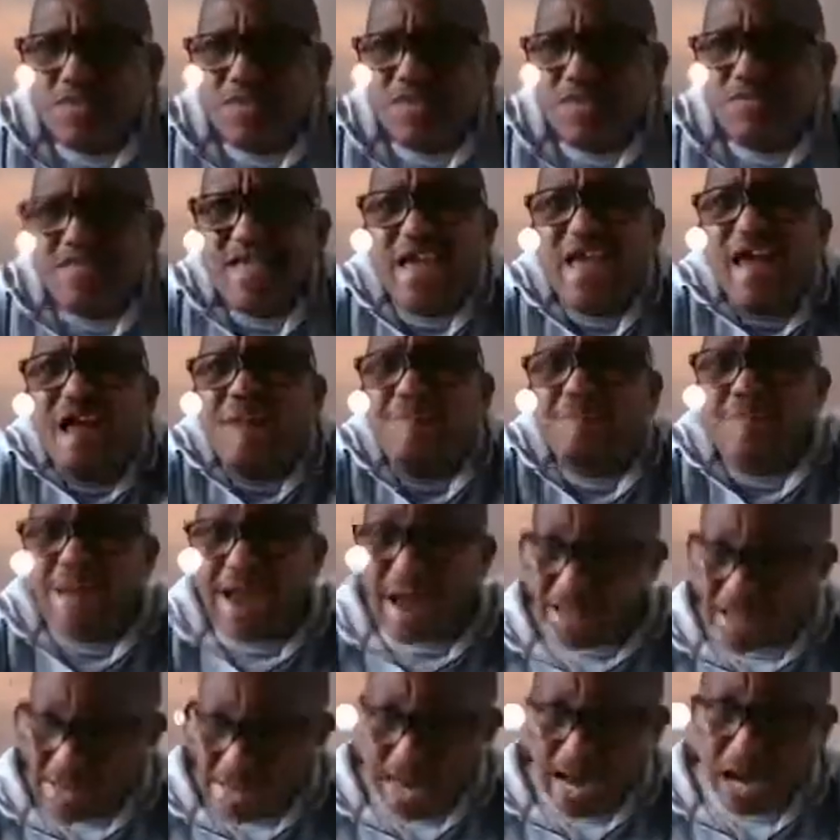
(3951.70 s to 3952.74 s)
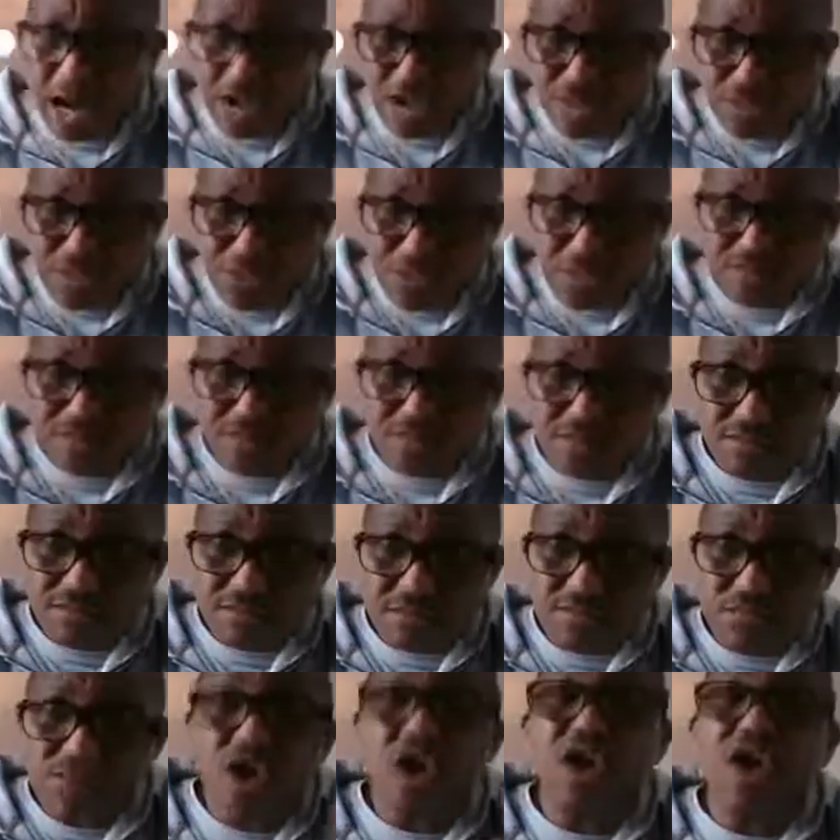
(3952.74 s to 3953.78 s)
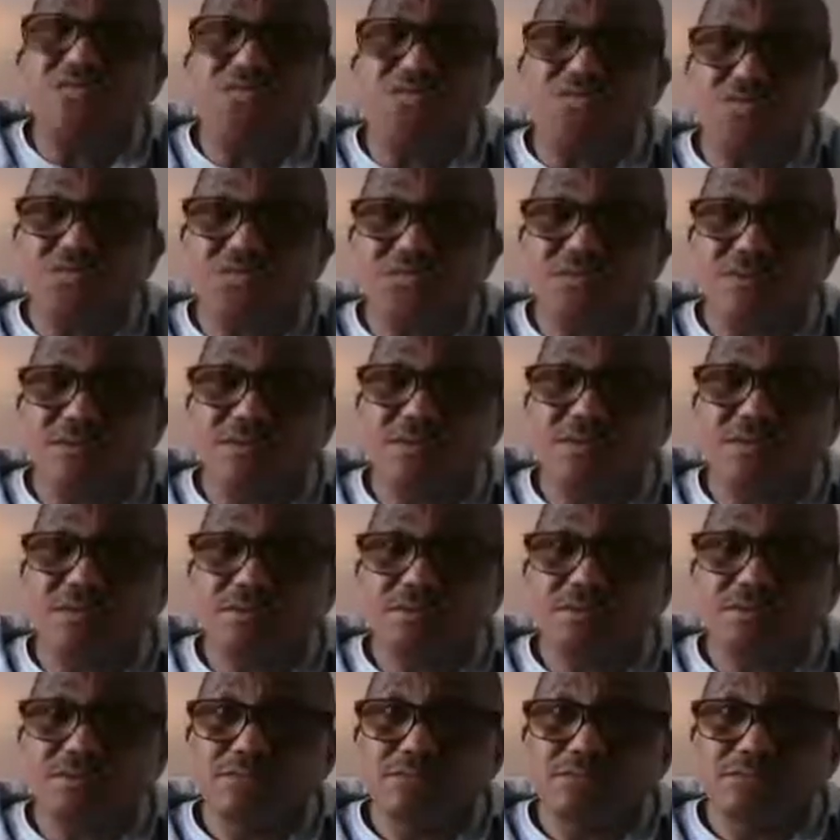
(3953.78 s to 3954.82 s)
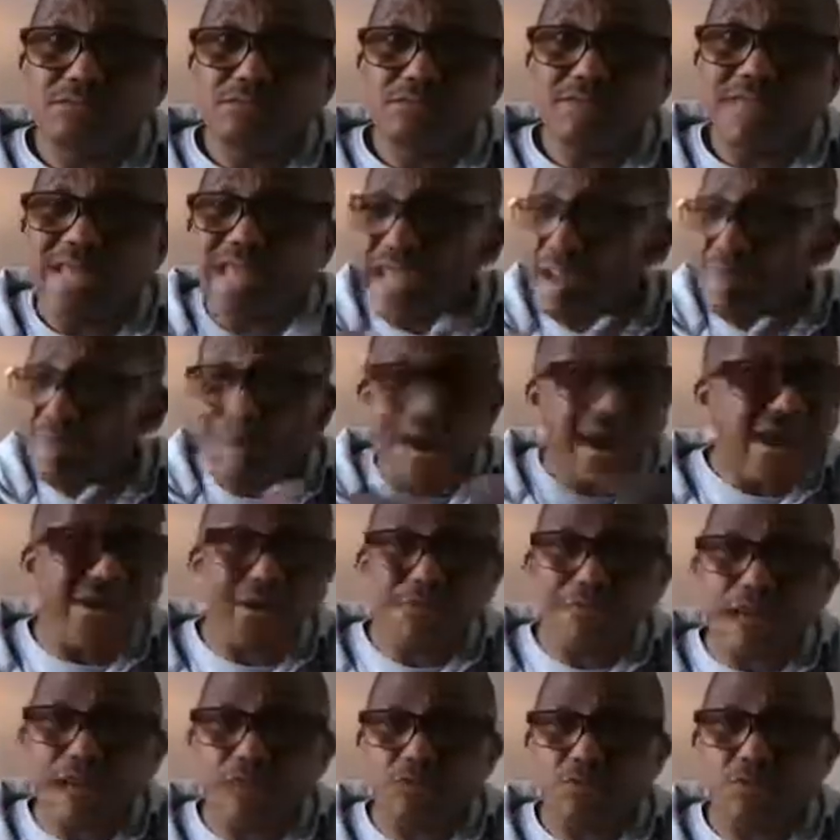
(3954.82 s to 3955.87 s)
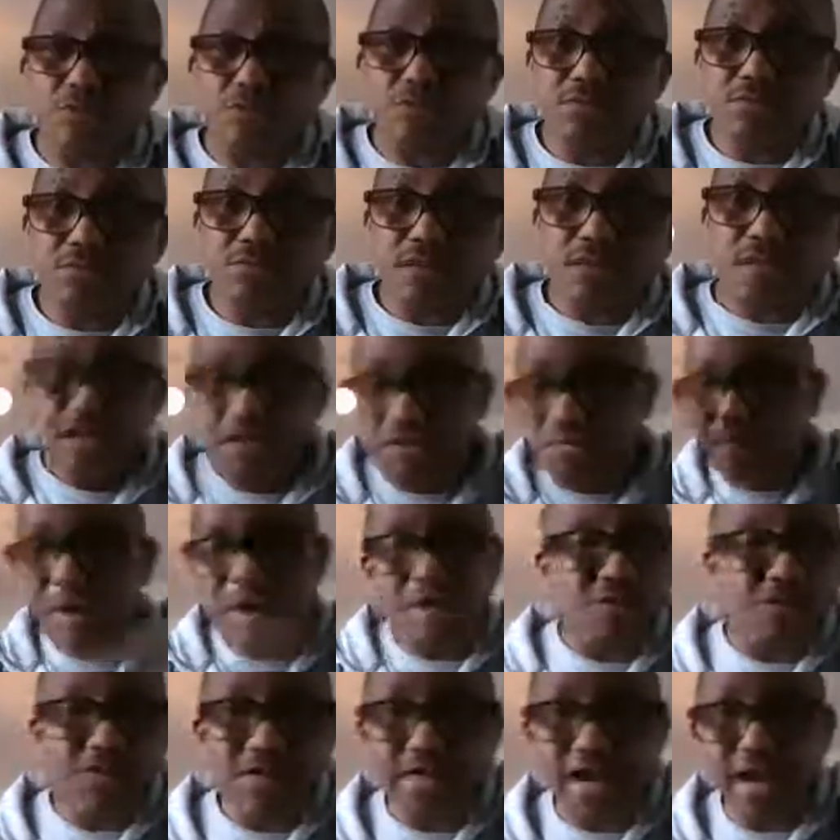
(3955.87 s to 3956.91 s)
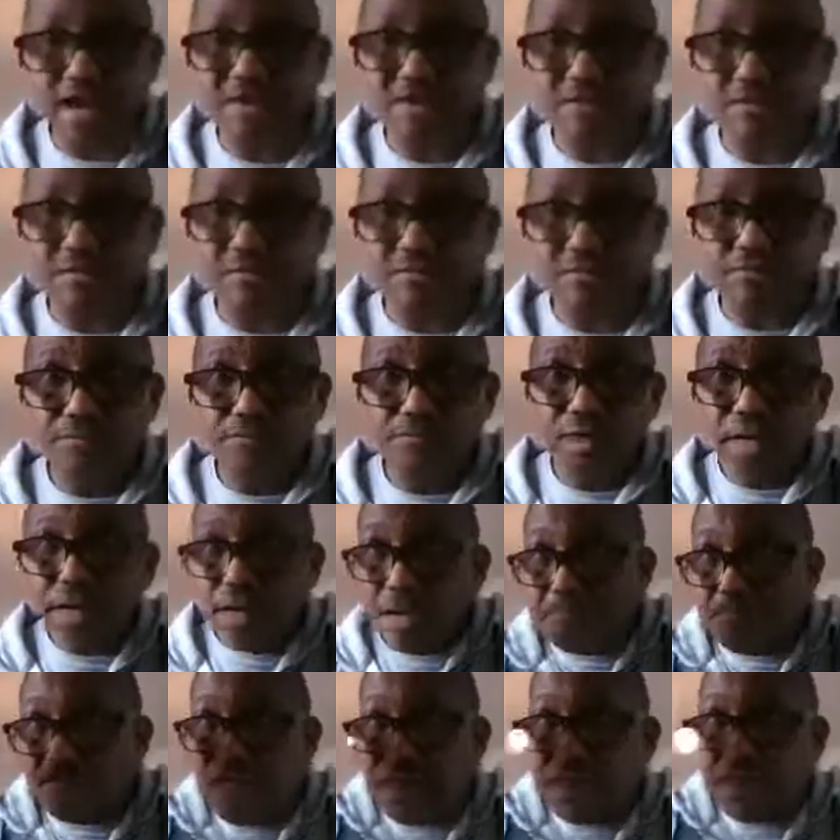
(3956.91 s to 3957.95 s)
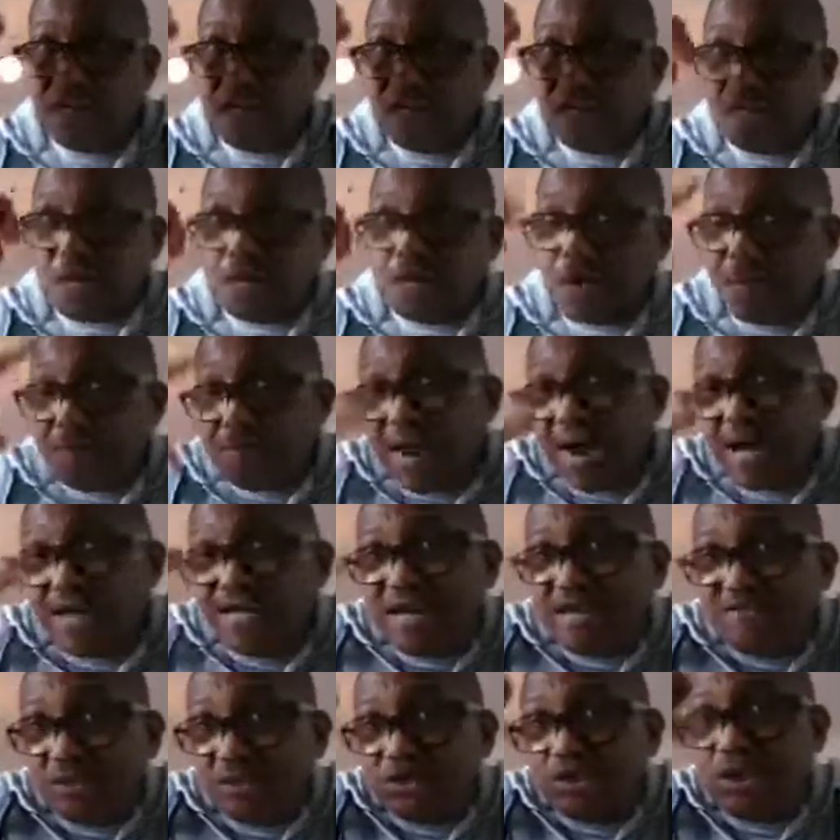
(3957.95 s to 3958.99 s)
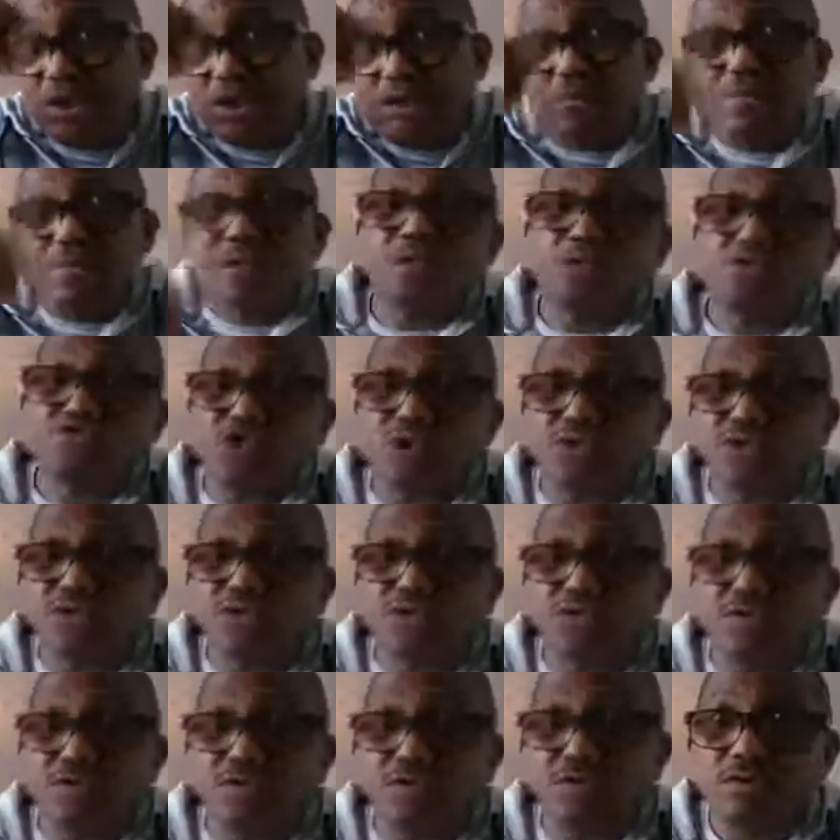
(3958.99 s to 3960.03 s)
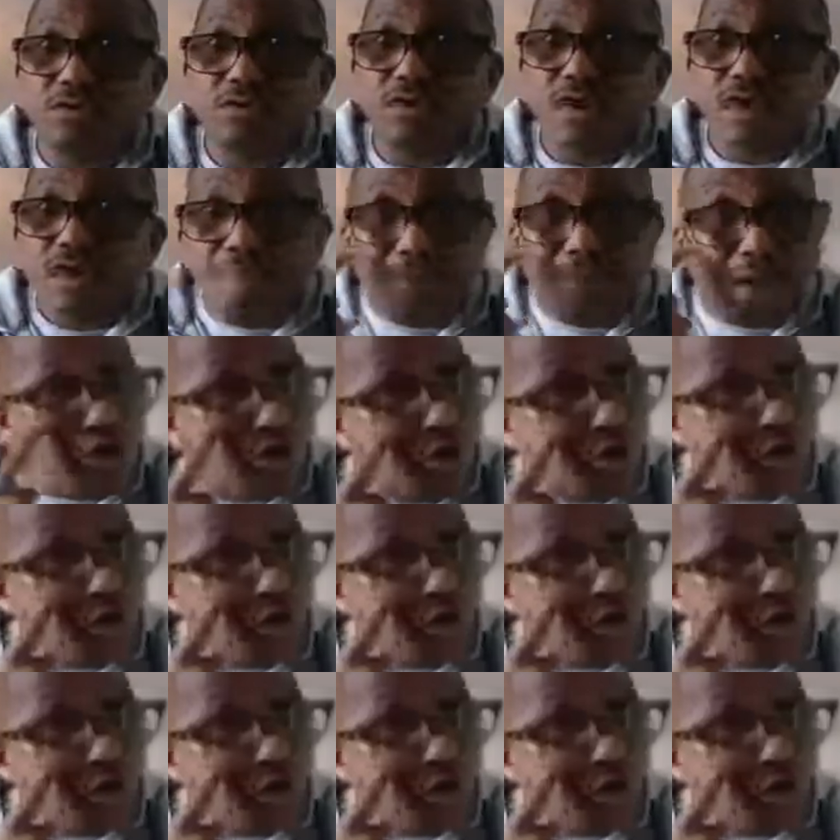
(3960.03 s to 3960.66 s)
of this. They are buying out the police, law enforcement. They are buying them out. It's part of the cartel. Babakar Jawara might never take drugs, might